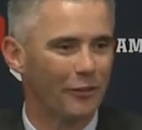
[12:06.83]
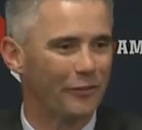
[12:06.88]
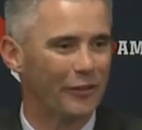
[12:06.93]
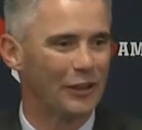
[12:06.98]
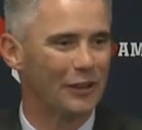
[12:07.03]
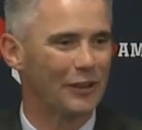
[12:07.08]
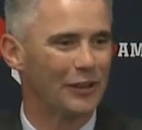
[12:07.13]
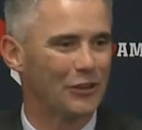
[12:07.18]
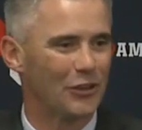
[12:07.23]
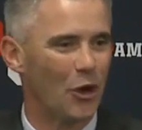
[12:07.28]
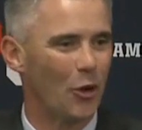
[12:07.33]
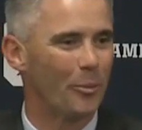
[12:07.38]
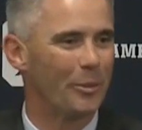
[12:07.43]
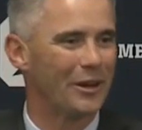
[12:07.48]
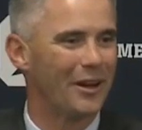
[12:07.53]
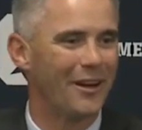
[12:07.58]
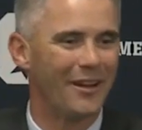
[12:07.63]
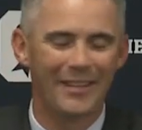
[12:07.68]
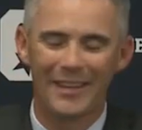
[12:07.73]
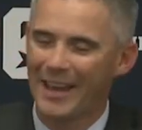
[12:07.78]
feelings go
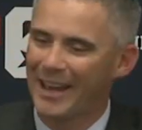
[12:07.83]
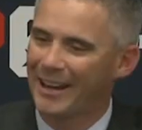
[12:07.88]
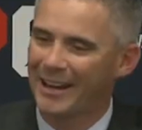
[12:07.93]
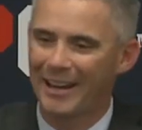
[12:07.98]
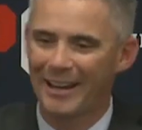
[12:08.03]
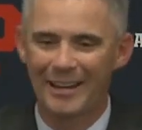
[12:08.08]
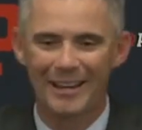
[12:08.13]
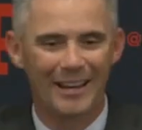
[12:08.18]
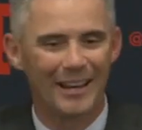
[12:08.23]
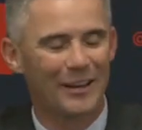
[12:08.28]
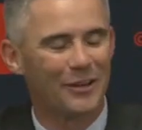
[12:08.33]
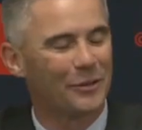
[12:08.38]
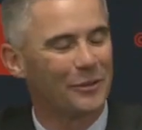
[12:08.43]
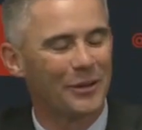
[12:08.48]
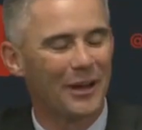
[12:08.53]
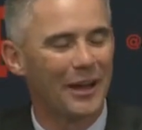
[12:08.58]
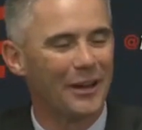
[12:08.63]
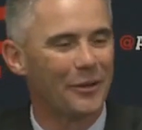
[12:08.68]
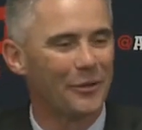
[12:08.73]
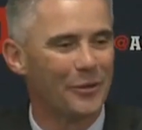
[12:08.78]
beyond that, I I
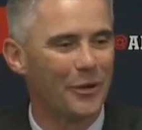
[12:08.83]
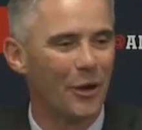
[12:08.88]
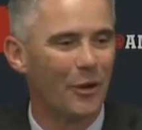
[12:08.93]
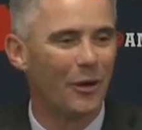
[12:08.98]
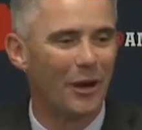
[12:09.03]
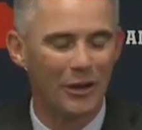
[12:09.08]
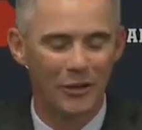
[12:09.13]
don't I don't know.